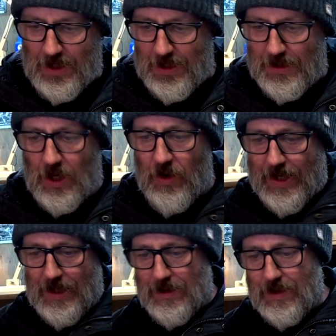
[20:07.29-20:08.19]
so I
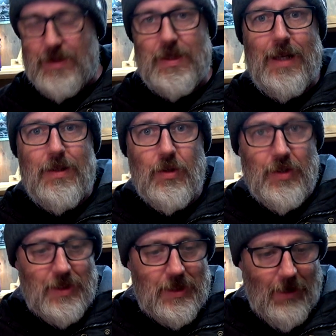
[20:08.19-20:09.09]
can send all
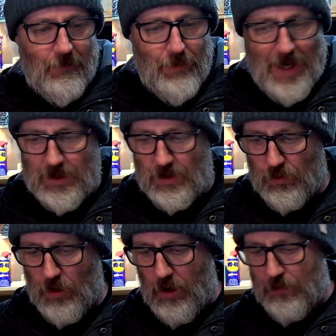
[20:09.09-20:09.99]
this stuff back to Rob,